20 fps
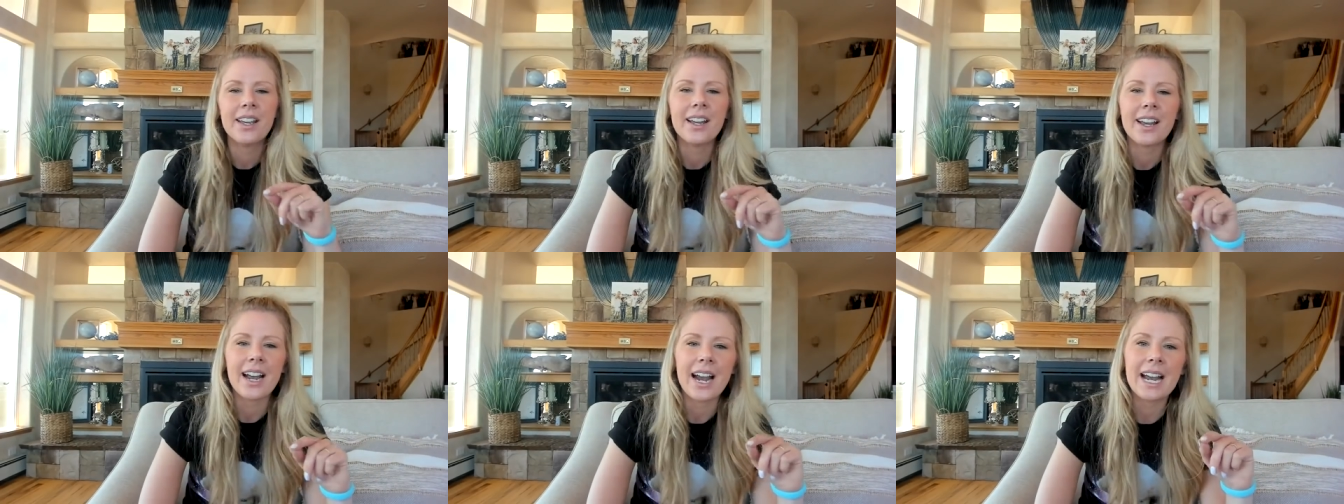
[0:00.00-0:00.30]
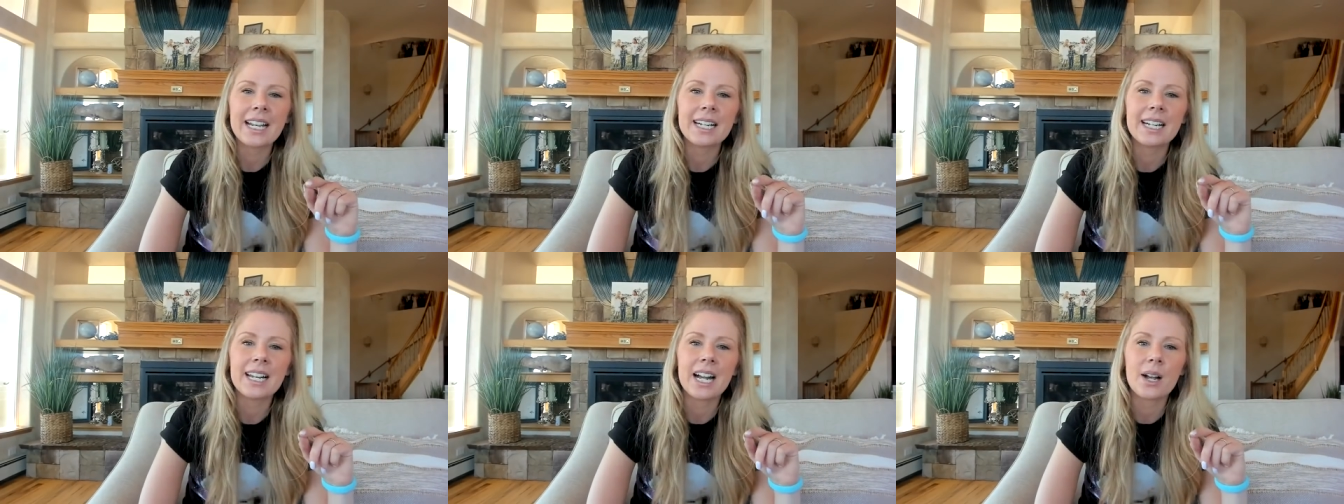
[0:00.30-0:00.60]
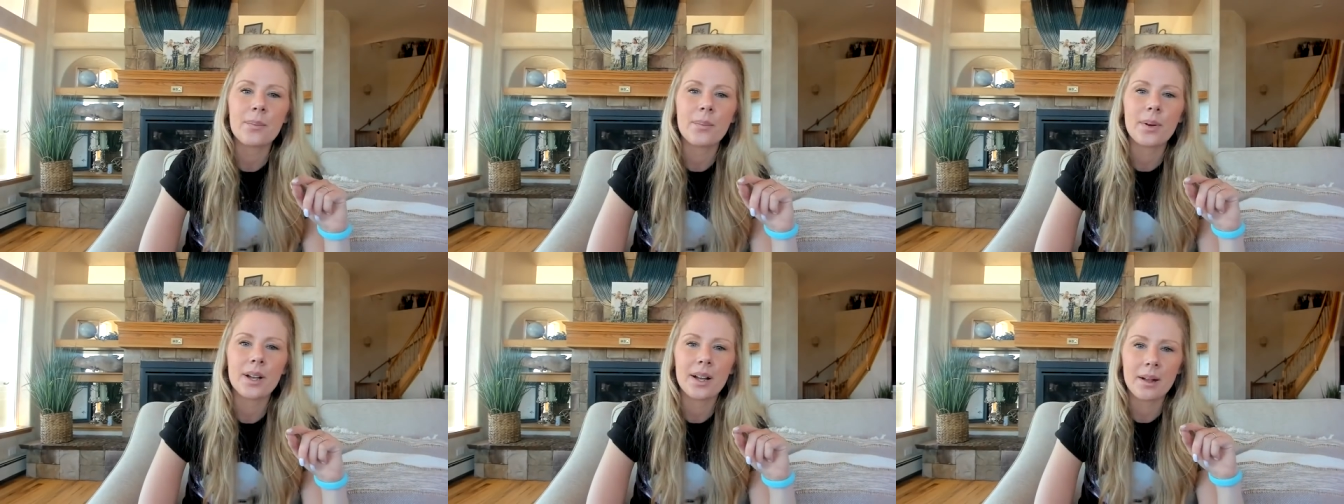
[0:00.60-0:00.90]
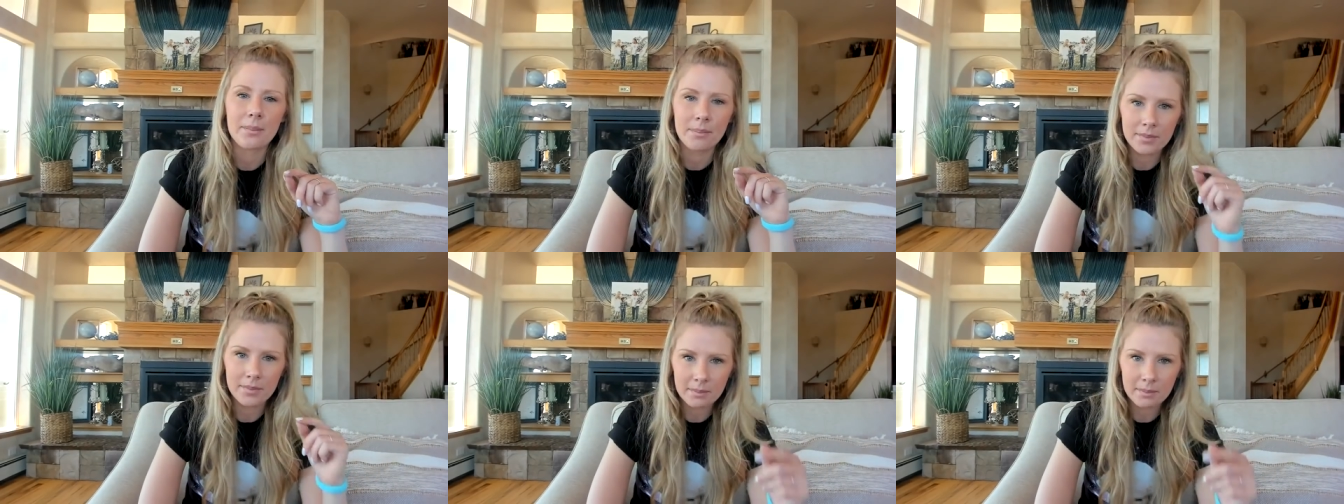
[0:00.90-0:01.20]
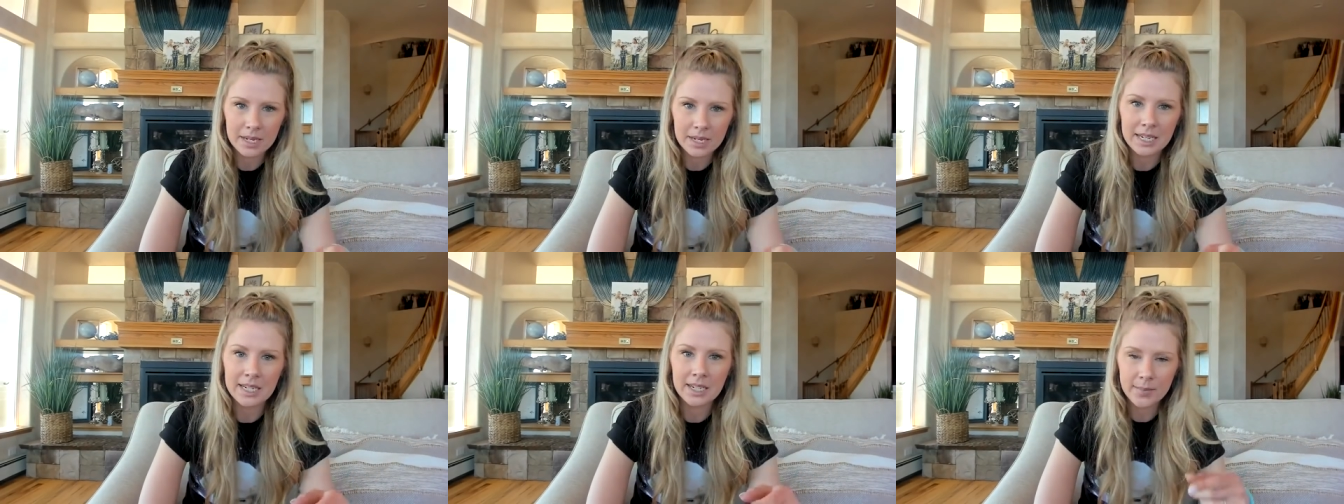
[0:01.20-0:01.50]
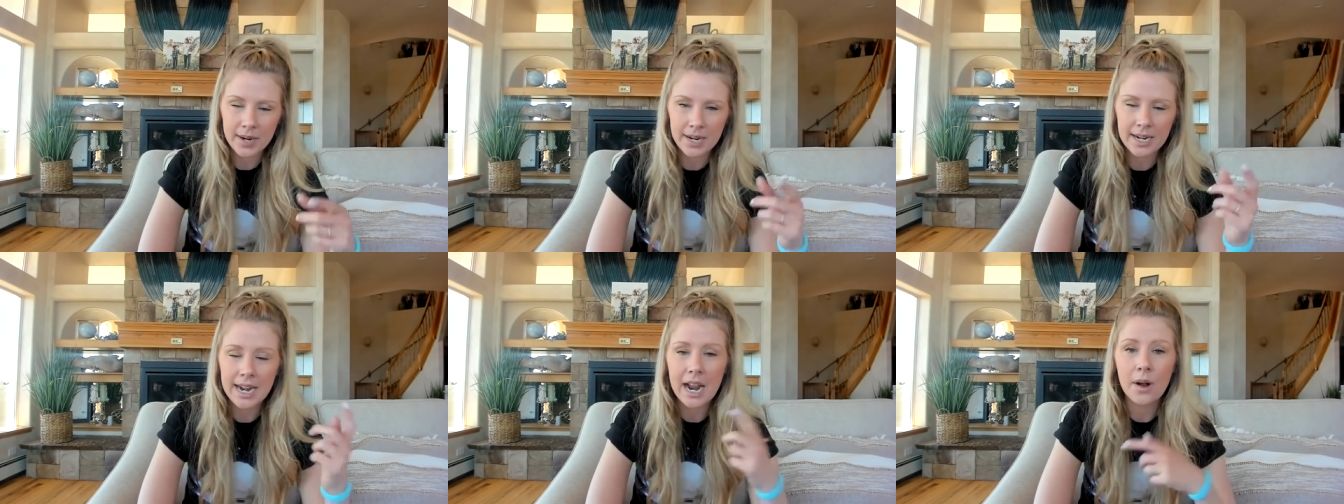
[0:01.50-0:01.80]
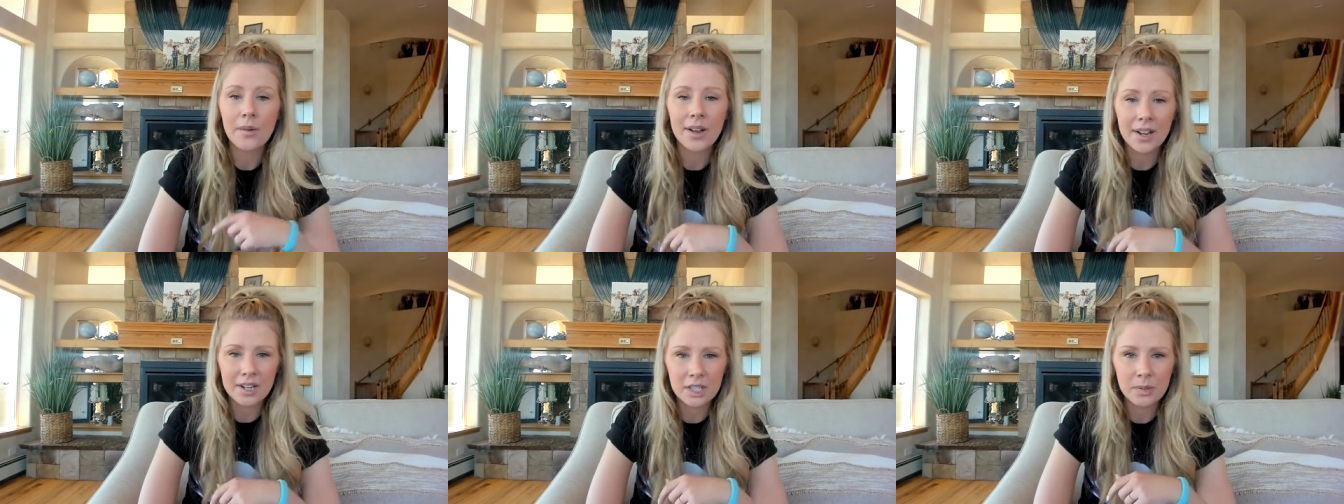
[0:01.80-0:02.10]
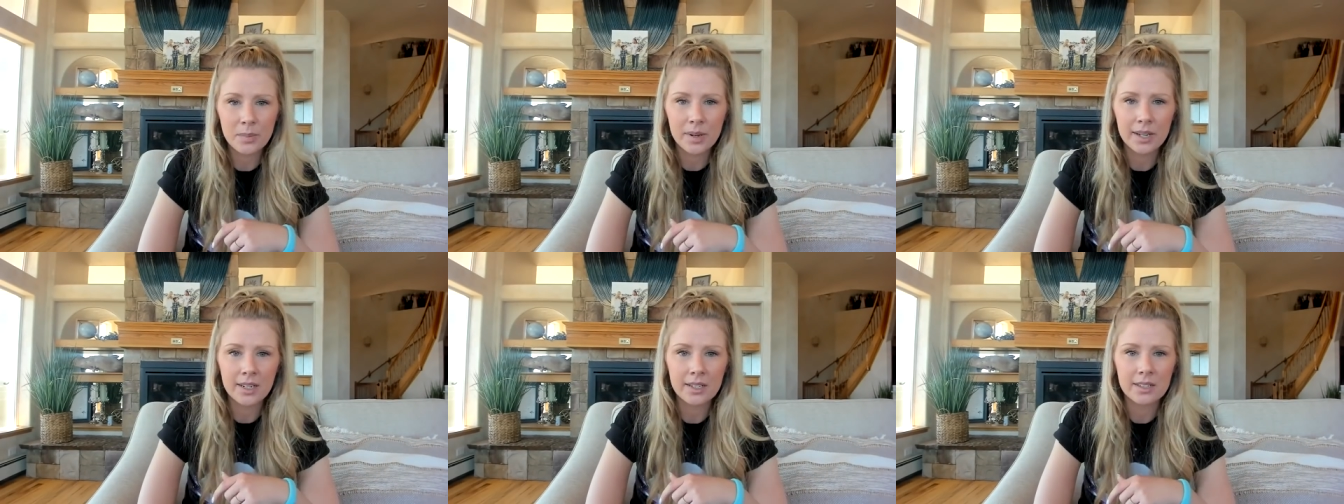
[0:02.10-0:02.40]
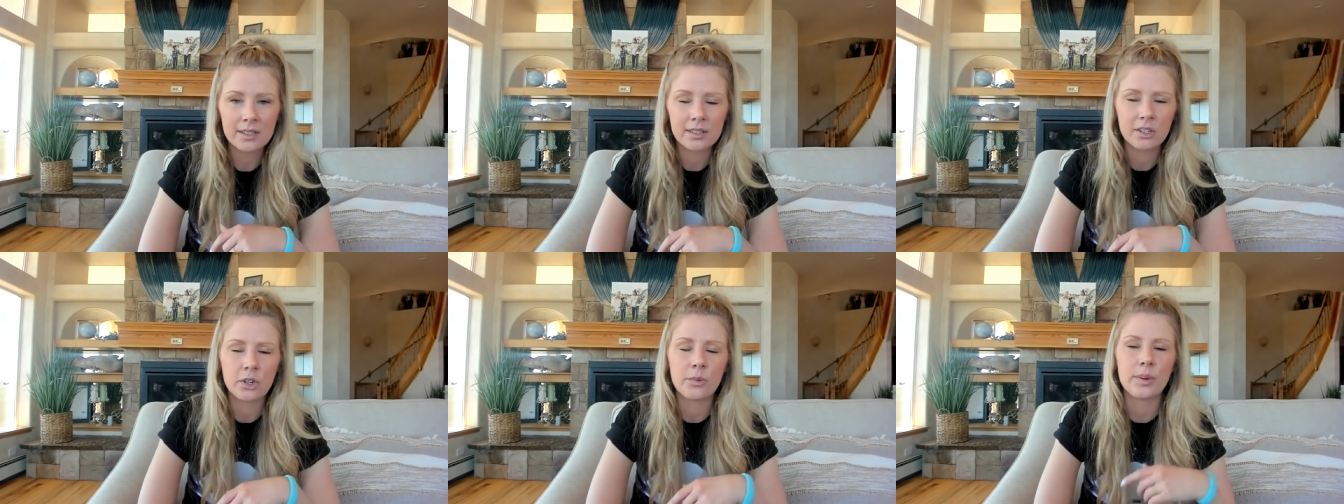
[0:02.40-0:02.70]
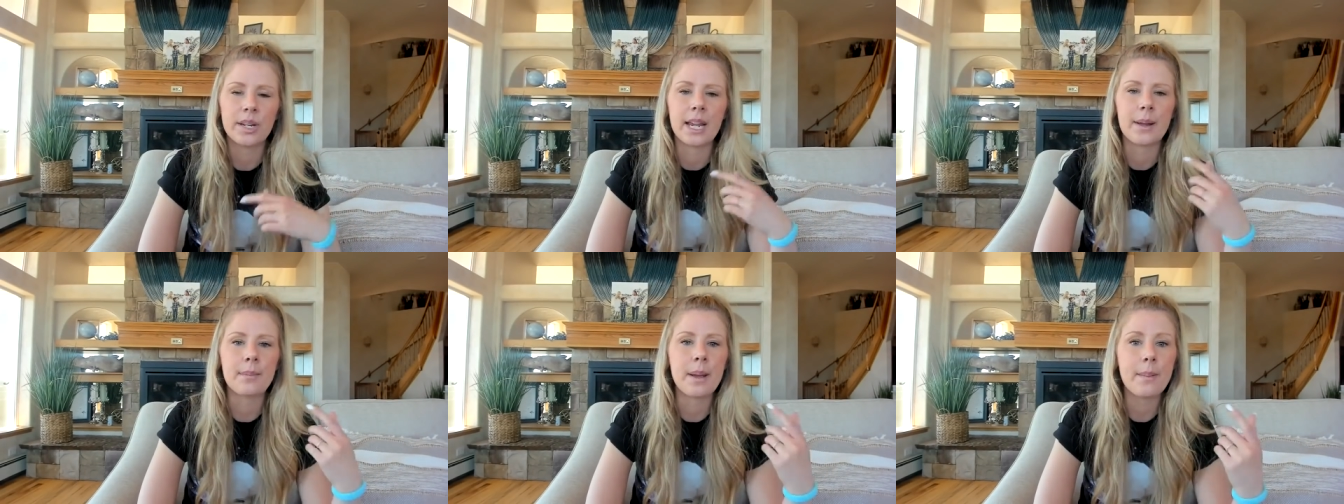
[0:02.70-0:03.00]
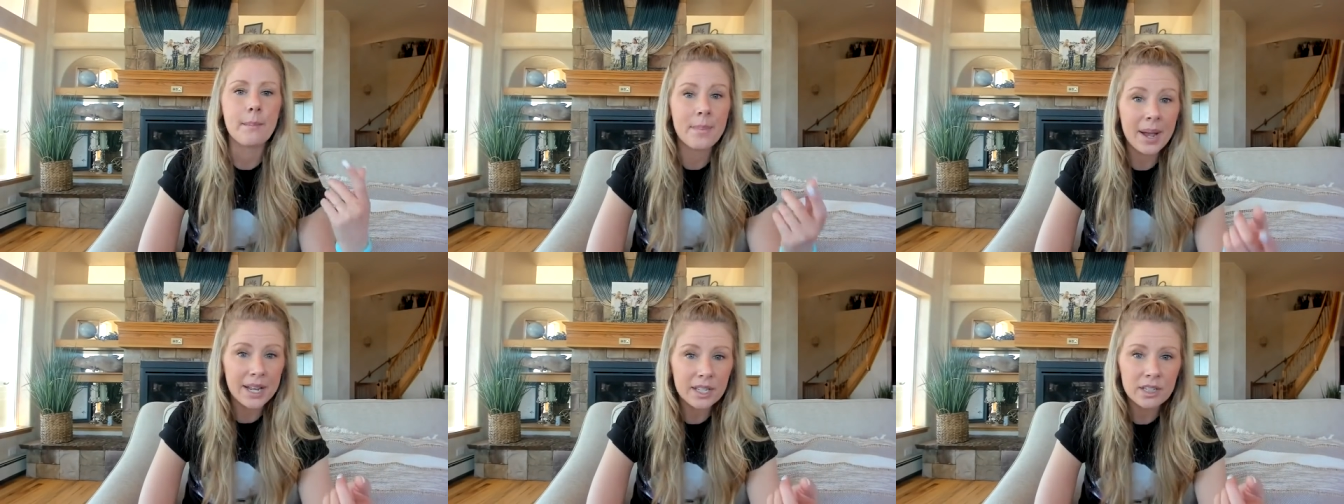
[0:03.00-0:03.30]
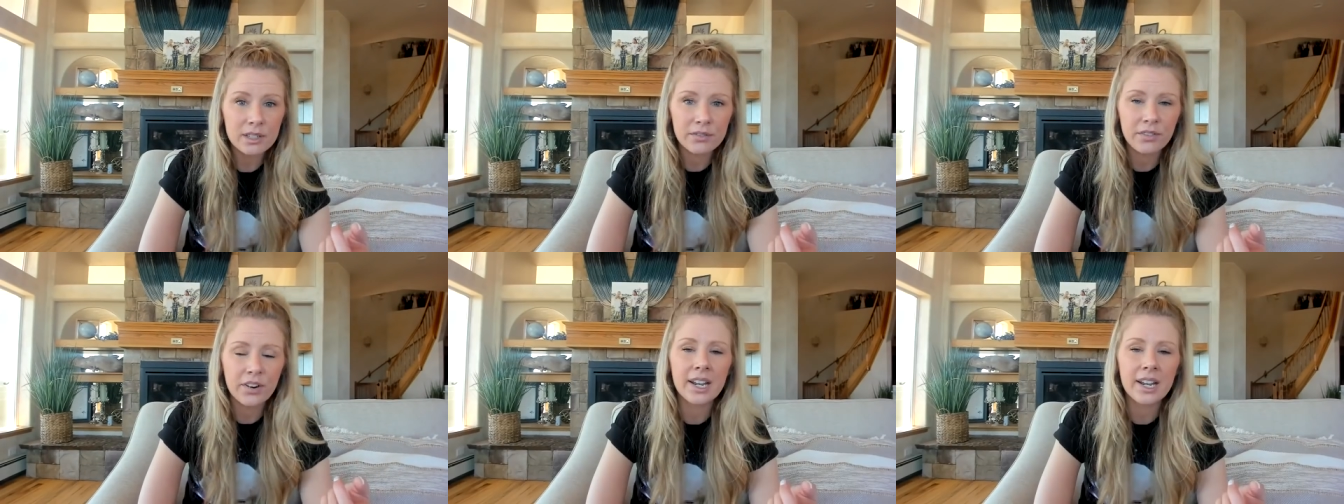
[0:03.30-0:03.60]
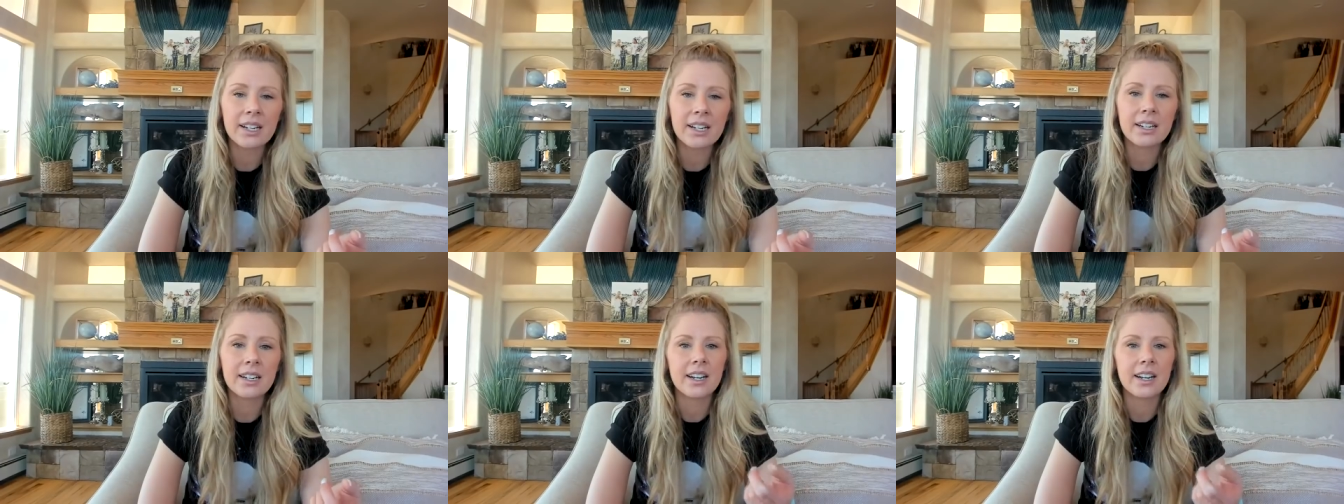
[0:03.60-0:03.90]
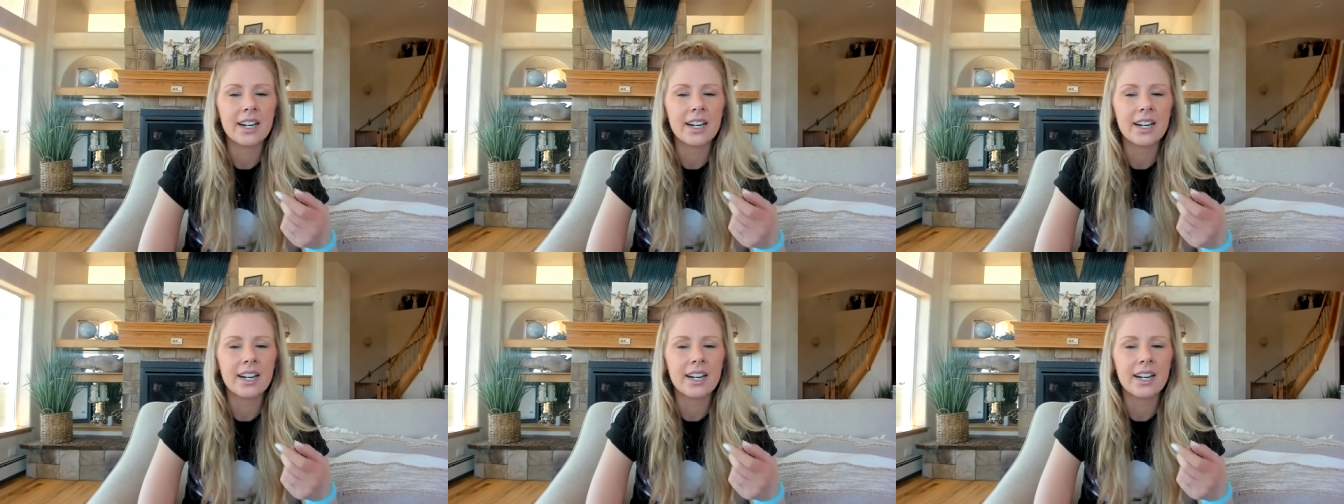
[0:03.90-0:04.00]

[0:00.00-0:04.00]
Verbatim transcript: I ended up um, meeting my now husband, who became my best friend.